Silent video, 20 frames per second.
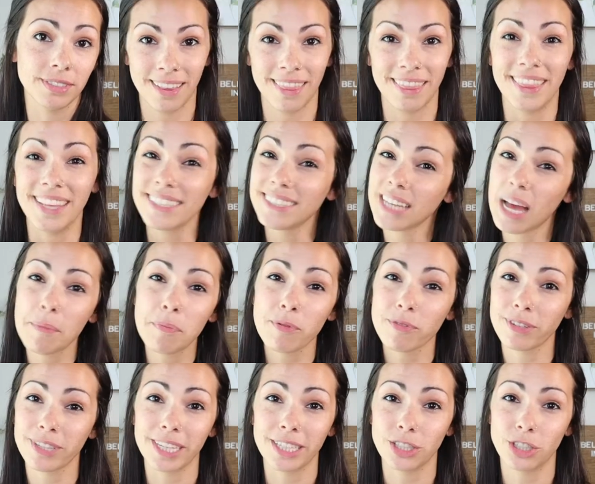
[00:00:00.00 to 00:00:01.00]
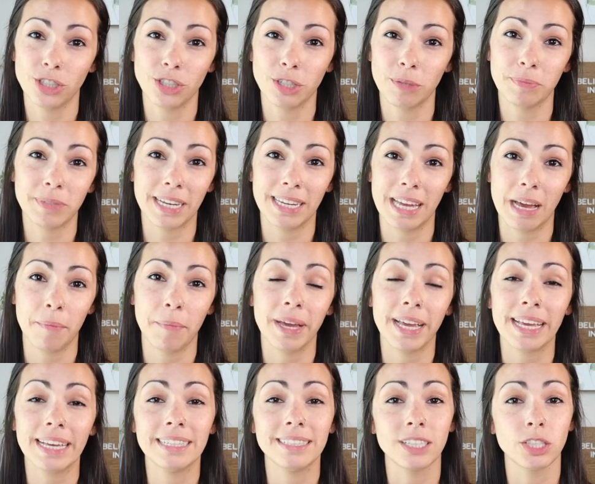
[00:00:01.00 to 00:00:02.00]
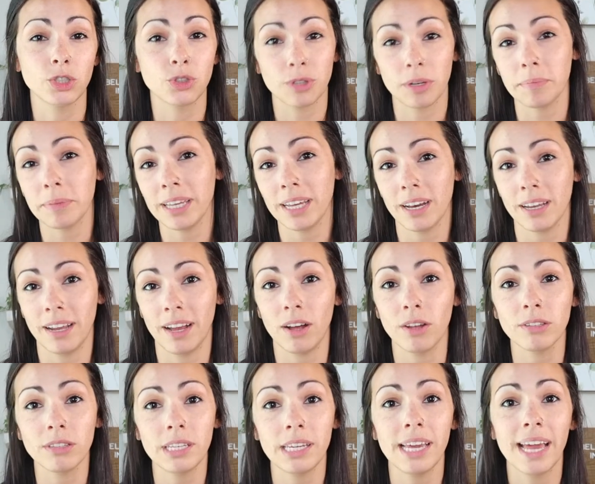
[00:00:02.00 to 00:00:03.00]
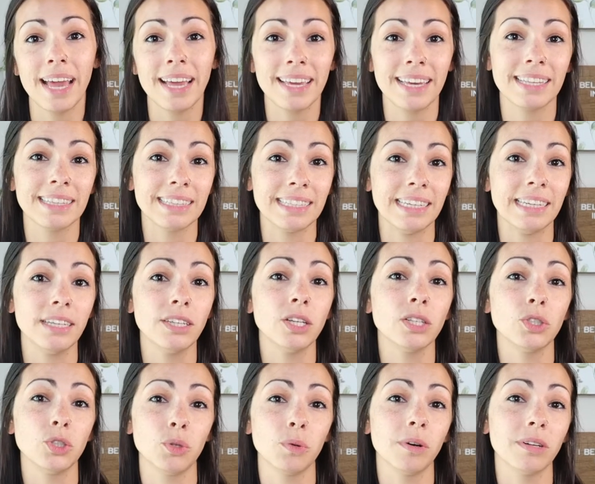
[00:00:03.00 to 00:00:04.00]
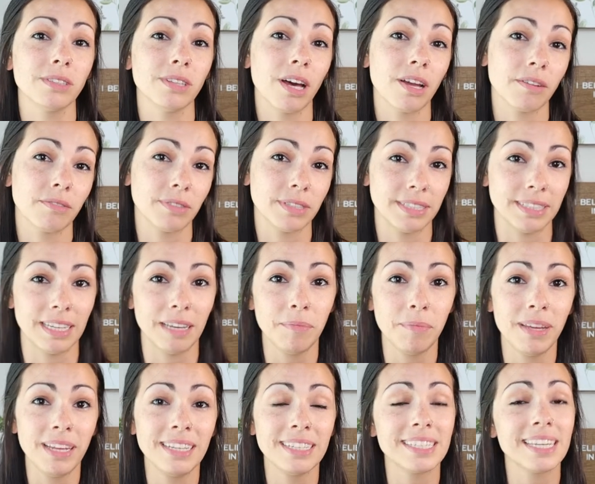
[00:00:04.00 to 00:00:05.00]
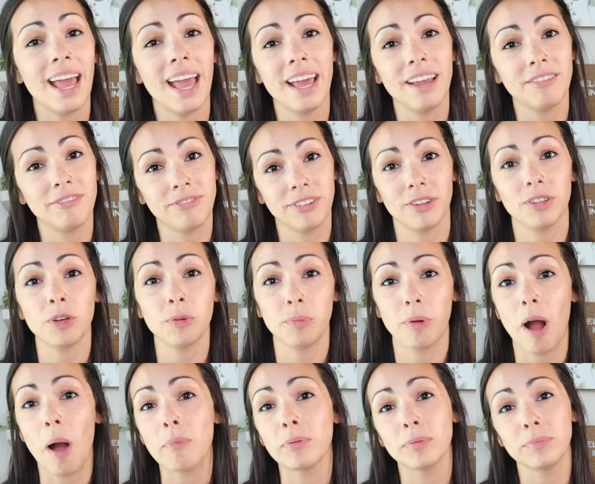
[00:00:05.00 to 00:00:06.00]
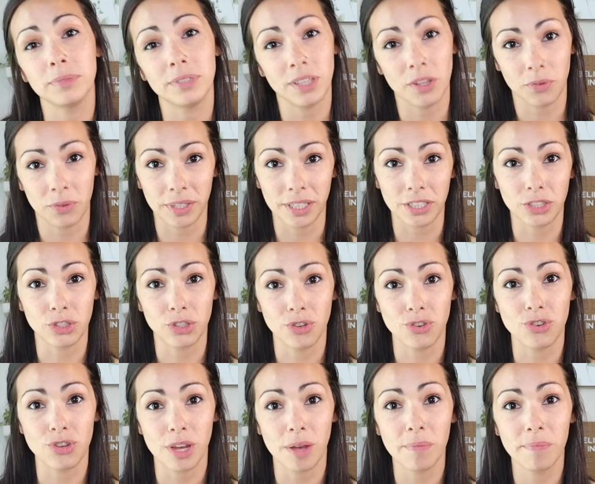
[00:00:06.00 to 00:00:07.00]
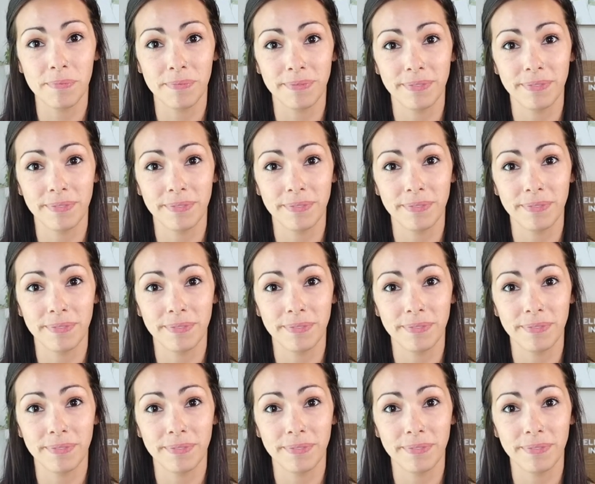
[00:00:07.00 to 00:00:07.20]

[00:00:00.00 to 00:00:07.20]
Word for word: This type of relationship dynamic is extremely unhealthy and can lead to a lot of resentment and further problems in the relationship.